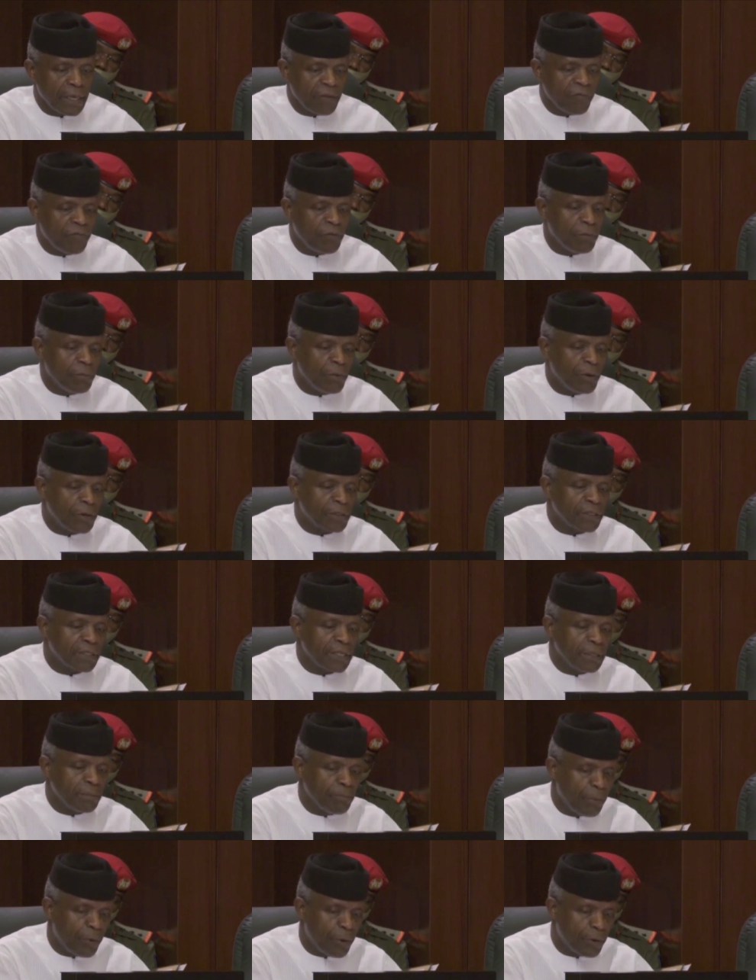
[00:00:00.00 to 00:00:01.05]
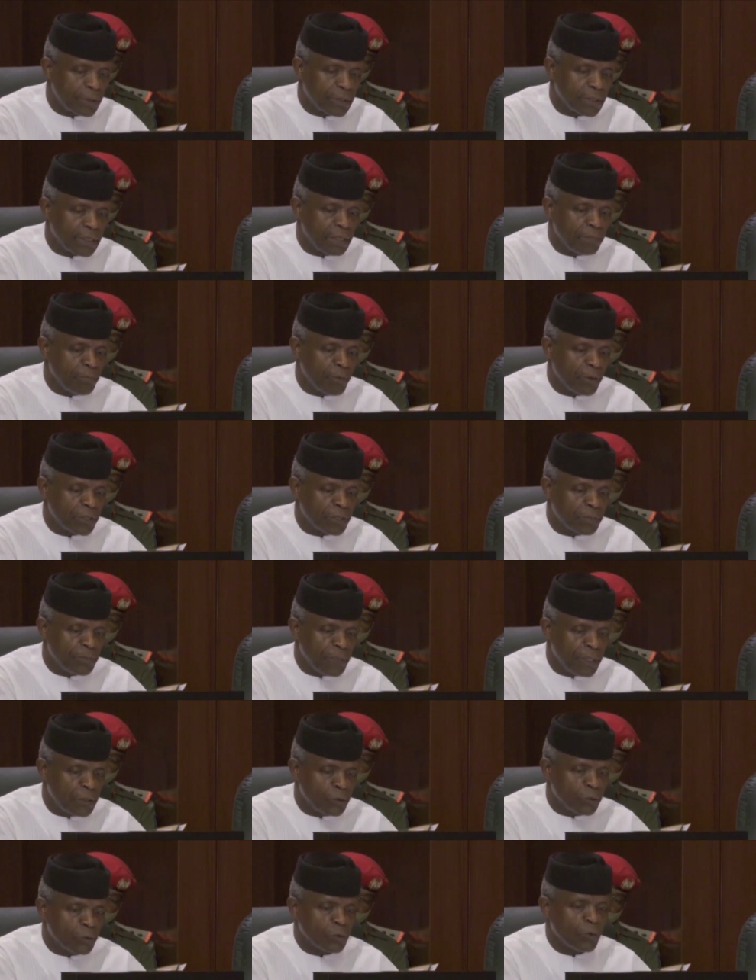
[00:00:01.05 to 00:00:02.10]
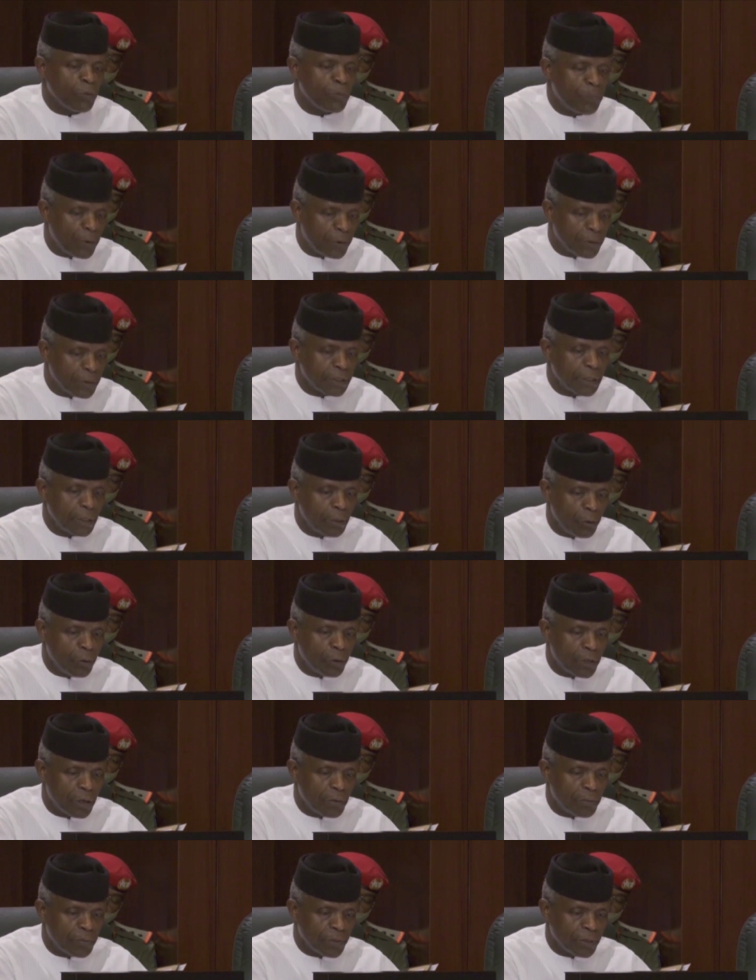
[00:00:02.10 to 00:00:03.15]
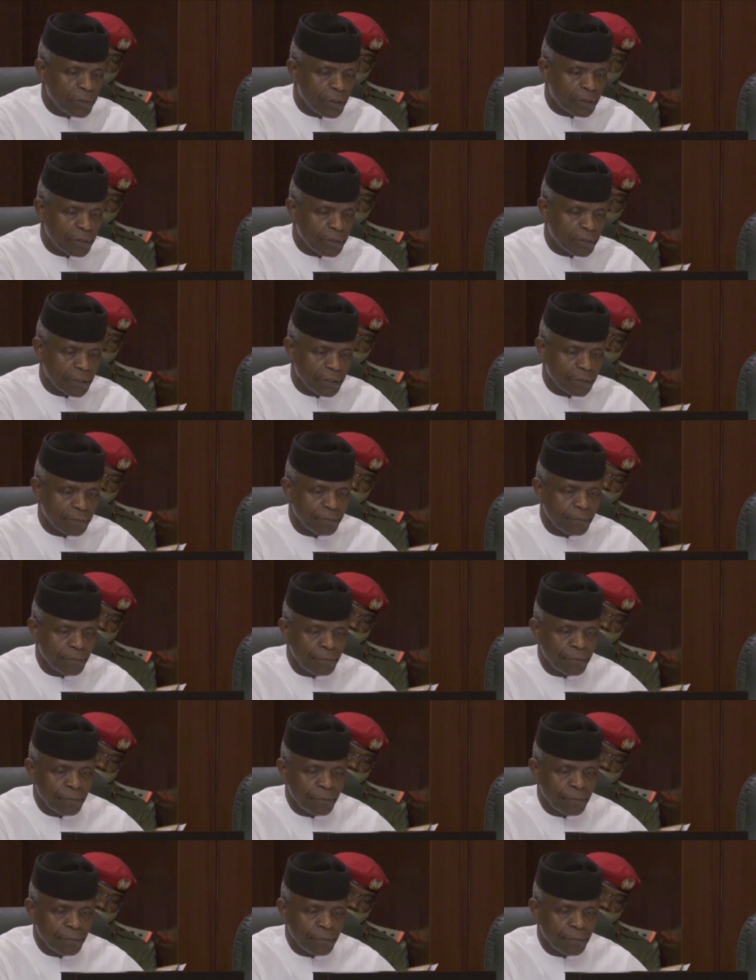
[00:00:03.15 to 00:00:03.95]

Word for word: If we must import, it must be to support local production.